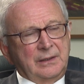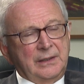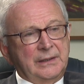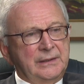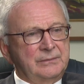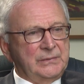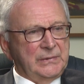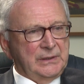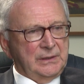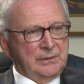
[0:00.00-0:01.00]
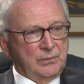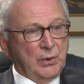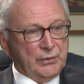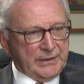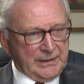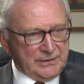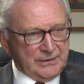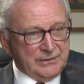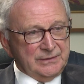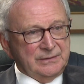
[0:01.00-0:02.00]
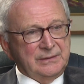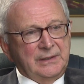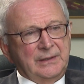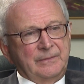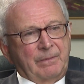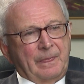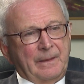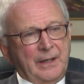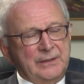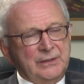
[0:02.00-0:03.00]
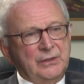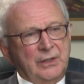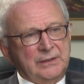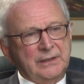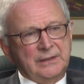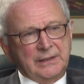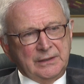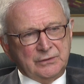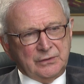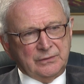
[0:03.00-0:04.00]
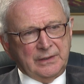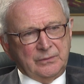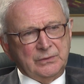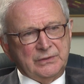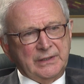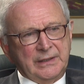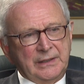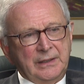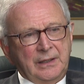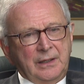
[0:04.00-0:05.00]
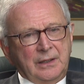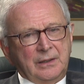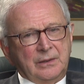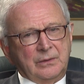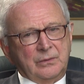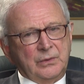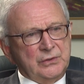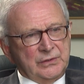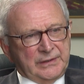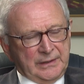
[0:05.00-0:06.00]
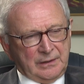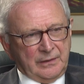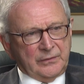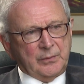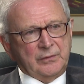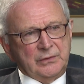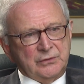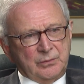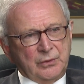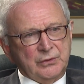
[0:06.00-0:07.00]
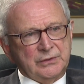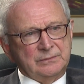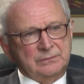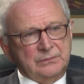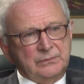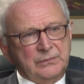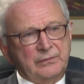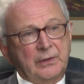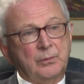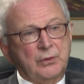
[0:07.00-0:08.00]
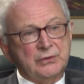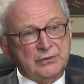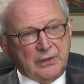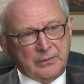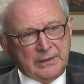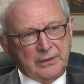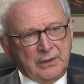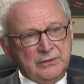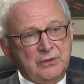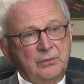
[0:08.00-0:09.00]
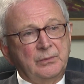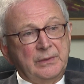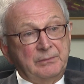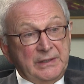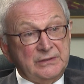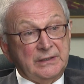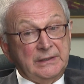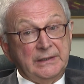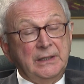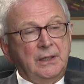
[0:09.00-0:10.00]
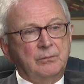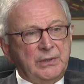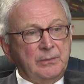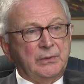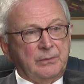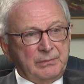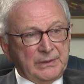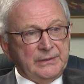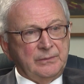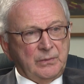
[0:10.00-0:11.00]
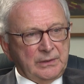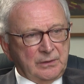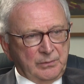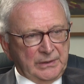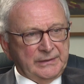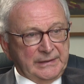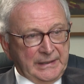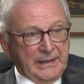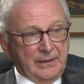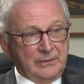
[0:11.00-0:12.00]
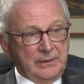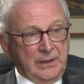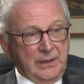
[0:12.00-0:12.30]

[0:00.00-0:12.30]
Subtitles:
And in both cases, I did not get an answer that would say we should take off the provincial portion. The federal portion's already gone, so basically people are building what they're building now,